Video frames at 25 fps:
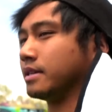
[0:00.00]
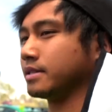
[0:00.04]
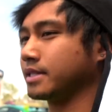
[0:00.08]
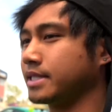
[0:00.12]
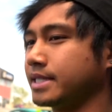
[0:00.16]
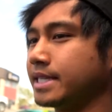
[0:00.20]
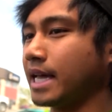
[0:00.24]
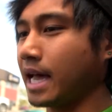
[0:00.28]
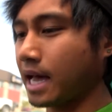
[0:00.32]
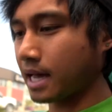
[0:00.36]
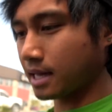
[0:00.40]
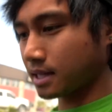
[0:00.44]

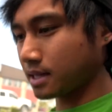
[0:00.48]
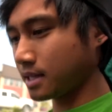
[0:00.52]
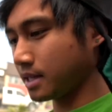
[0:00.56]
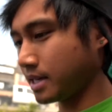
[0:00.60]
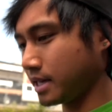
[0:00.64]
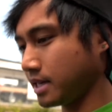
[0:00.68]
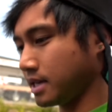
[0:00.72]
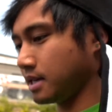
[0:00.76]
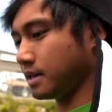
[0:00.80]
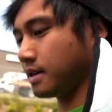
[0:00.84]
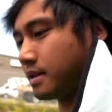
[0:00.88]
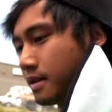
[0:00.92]

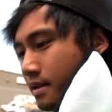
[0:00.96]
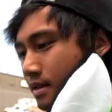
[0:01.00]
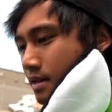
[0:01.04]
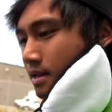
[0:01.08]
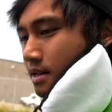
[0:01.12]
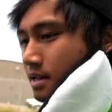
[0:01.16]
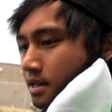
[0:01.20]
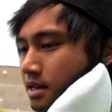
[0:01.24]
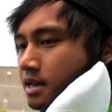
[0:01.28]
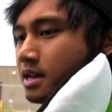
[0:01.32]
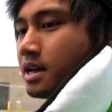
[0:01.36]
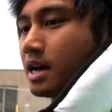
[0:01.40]
sadly,
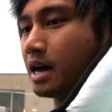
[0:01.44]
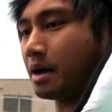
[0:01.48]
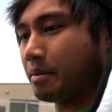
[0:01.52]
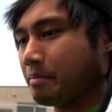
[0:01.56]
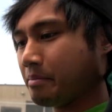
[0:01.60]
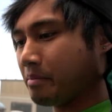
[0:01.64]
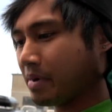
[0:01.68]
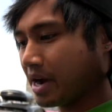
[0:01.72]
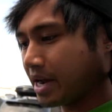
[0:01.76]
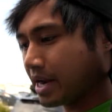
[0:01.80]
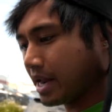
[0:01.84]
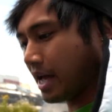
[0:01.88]
I
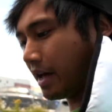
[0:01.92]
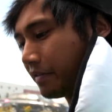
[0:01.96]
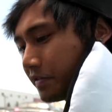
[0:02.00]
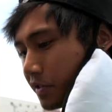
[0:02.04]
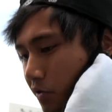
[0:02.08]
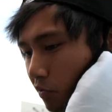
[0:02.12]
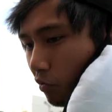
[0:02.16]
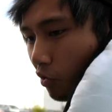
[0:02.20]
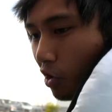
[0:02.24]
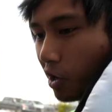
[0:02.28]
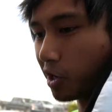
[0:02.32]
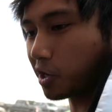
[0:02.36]
might have
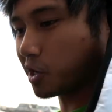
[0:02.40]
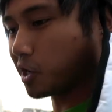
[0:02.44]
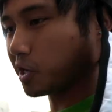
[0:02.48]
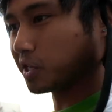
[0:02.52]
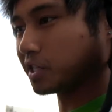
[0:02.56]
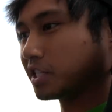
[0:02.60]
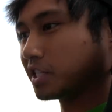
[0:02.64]
to work on